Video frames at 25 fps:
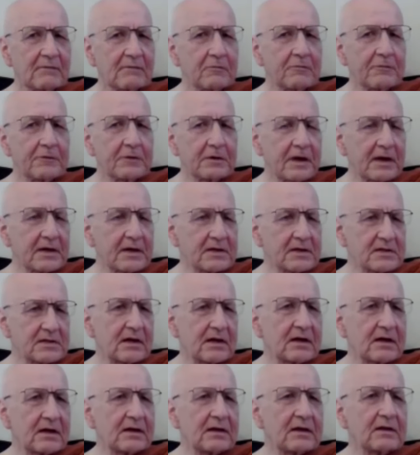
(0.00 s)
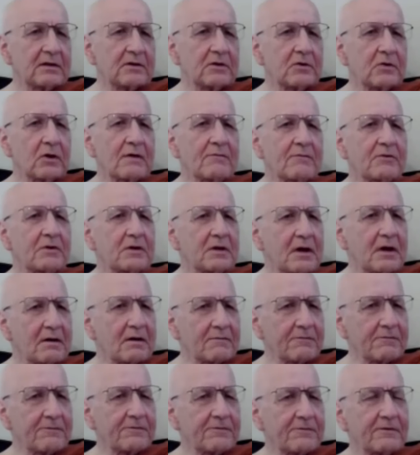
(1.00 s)
If you feel anxiety, you have
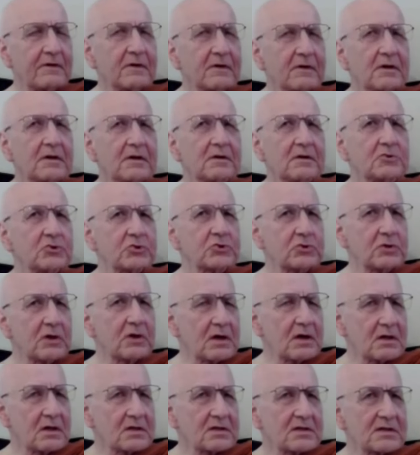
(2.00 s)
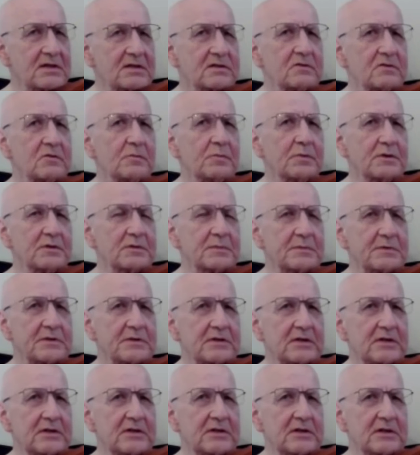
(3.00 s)
enough trust, as Lompa has been
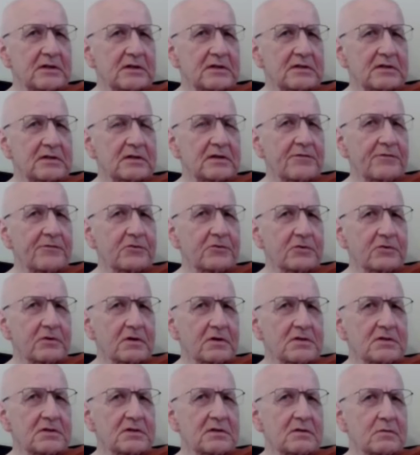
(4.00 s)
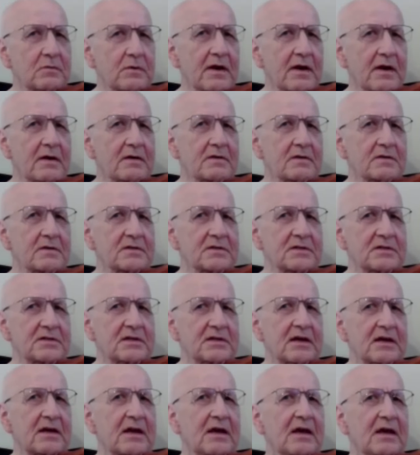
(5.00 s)
teaching us, enough trust and awareness to
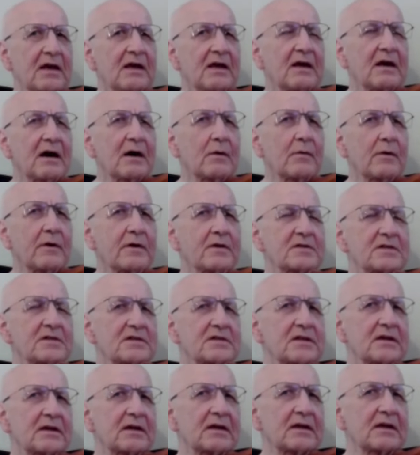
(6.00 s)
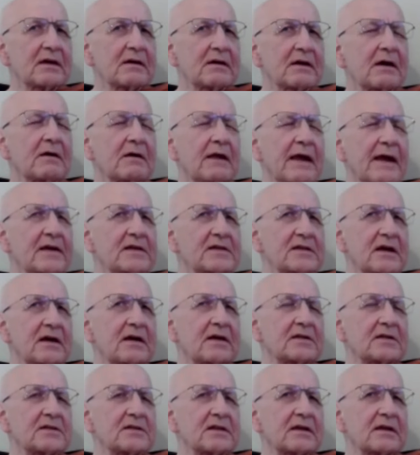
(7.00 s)
say, awareness is like,
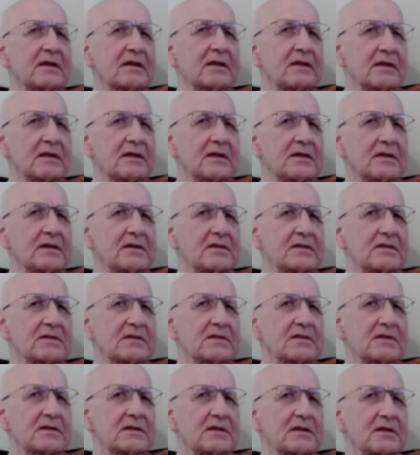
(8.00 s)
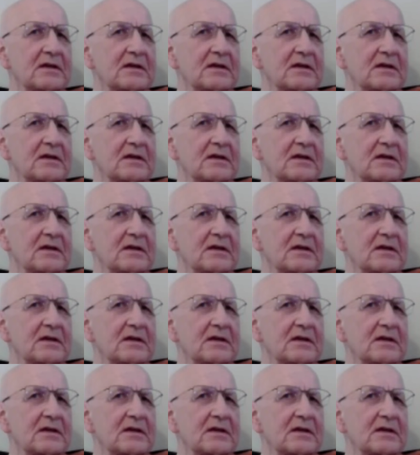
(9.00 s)
anxiety is like this.